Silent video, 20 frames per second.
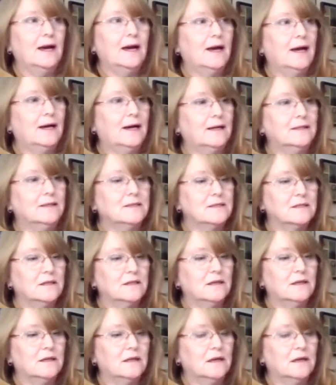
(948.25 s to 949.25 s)
And
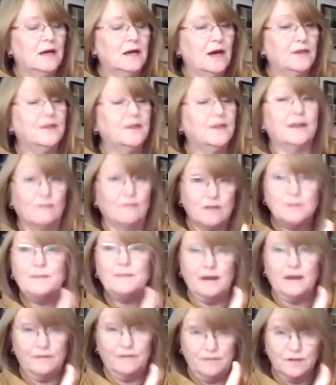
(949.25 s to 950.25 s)
I think there is
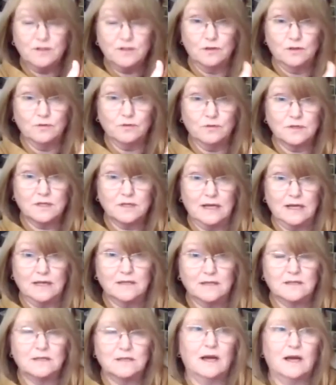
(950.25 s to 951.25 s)
benefit to those
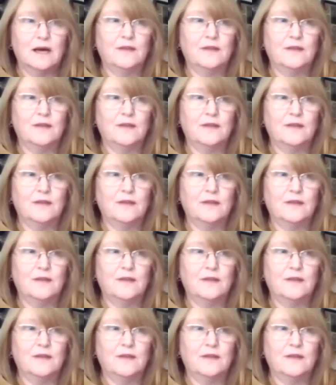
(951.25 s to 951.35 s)
things.